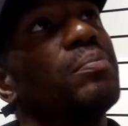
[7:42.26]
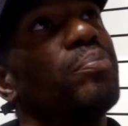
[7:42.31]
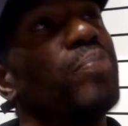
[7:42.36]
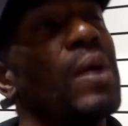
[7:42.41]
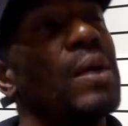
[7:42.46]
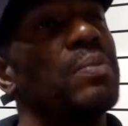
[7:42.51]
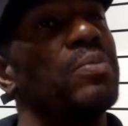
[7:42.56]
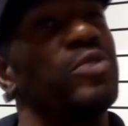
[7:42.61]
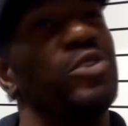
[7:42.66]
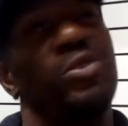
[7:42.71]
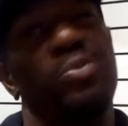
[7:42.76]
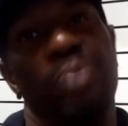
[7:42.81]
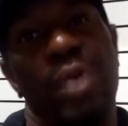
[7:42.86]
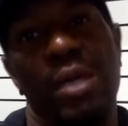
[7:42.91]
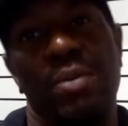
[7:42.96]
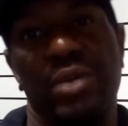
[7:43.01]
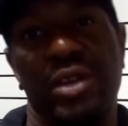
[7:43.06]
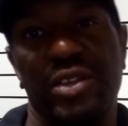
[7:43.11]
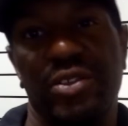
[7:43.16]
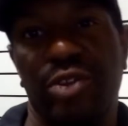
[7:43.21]

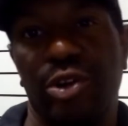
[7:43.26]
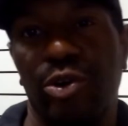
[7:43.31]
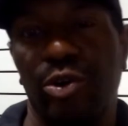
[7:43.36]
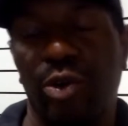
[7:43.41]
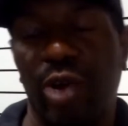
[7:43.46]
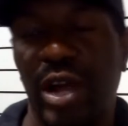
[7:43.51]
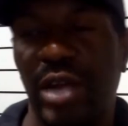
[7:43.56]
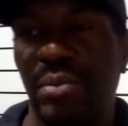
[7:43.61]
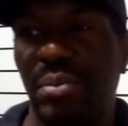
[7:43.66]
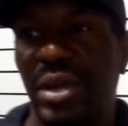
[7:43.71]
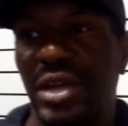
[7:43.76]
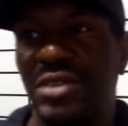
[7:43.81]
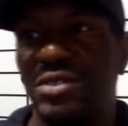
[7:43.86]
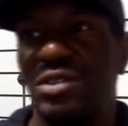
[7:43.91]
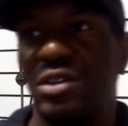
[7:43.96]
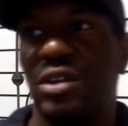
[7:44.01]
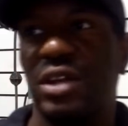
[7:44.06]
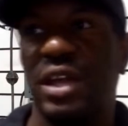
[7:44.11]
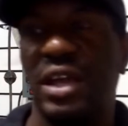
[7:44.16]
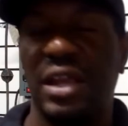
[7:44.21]
could throw
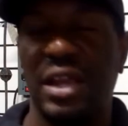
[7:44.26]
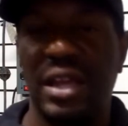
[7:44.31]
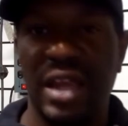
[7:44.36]
crankbaits on that.